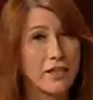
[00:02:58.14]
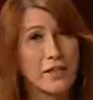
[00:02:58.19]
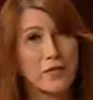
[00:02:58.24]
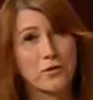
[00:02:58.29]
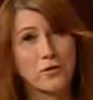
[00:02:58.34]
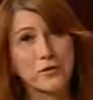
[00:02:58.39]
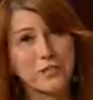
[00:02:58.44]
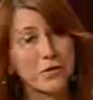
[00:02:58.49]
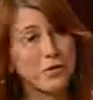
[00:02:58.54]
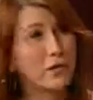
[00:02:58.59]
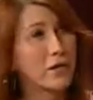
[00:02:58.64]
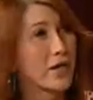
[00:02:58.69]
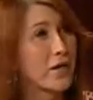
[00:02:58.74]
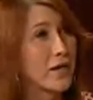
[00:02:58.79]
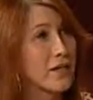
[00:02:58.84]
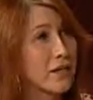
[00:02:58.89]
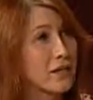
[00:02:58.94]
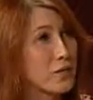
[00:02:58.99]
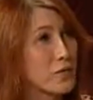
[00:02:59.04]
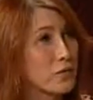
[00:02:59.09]
And they'd always keep
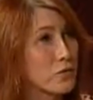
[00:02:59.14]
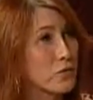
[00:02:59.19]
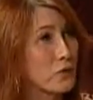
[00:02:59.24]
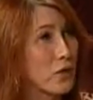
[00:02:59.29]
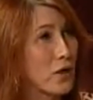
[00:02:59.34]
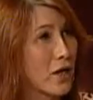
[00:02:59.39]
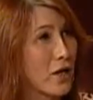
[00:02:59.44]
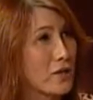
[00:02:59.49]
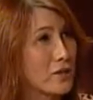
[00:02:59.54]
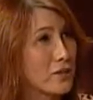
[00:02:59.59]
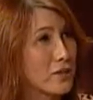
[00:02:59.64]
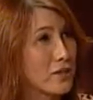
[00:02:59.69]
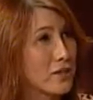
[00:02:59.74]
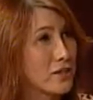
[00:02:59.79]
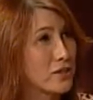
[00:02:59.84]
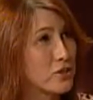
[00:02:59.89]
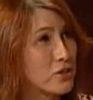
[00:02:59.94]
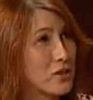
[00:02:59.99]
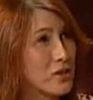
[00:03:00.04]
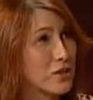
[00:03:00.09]
panning to his wife.
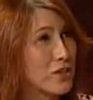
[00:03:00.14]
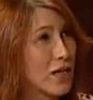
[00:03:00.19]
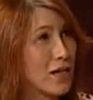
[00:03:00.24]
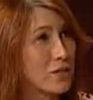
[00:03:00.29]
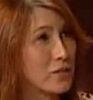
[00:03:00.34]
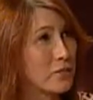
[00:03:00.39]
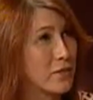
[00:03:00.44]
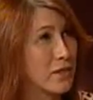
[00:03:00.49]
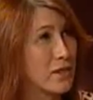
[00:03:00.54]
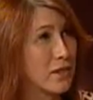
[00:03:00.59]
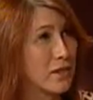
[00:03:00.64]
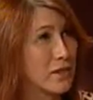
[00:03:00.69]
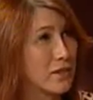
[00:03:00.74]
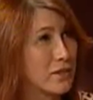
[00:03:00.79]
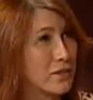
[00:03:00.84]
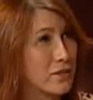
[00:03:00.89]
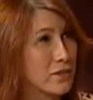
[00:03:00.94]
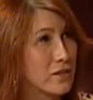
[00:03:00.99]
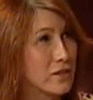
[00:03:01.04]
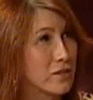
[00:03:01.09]
He had just gotten
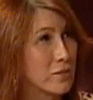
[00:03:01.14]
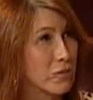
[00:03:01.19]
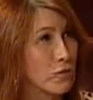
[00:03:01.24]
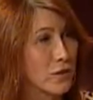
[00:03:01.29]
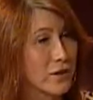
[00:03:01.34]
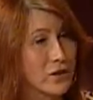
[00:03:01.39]
married, uh,